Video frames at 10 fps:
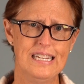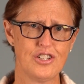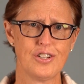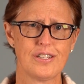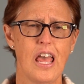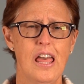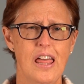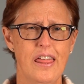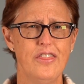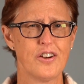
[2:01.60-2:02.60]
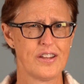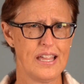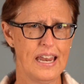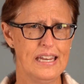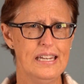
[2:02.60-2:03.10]
inches they're
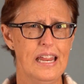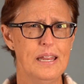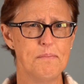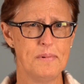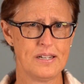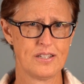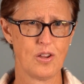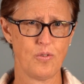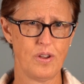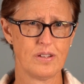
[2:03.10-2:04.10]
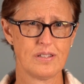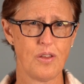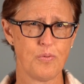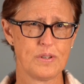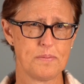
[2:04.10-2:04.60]
getting in Minnesota,
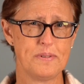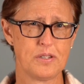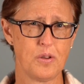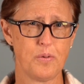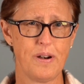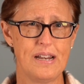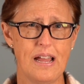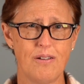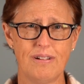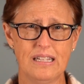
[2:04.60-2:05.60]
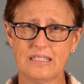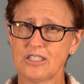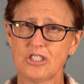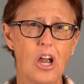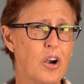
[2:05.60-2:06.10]
southwest Minnesota right now. And
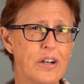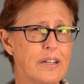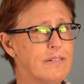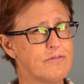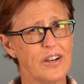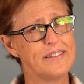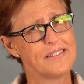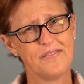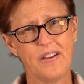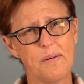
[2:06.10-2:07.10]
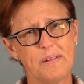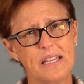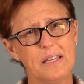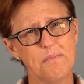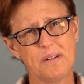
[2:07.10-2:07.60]
sorry, friends and
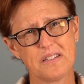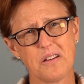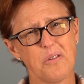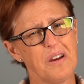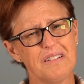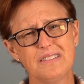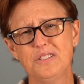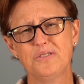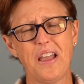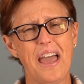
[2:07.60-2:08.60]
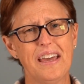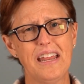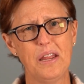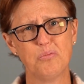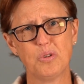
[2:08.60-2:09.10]
family in Minnesota, you've had
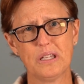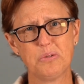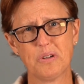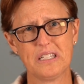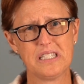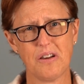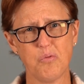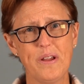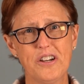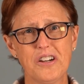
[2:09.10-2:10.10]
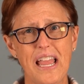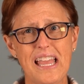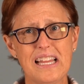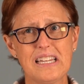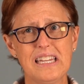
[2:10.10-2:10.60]
a really tough winter,
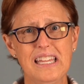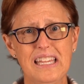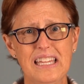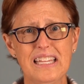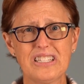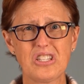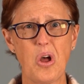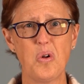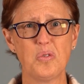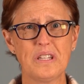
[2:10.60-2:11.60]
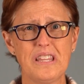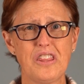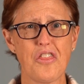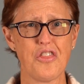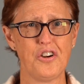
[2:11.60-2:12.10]
and it's only
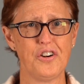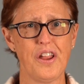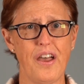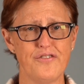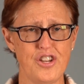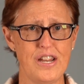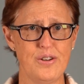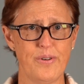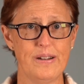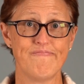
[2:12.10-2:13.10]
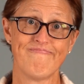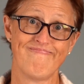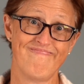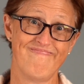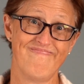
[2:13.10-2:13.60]
the 3rd of January.
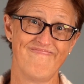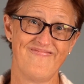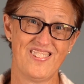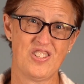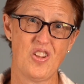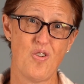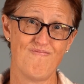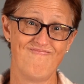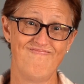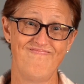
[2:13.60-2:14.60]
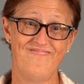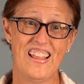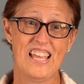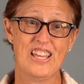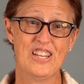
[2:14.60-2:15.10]
So
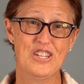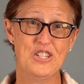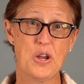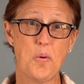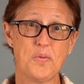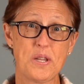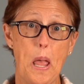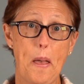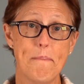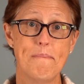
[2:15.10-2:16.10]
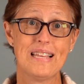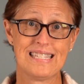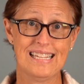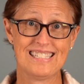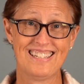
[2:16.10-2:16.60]
don't miss
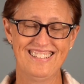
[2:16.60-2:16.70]
it.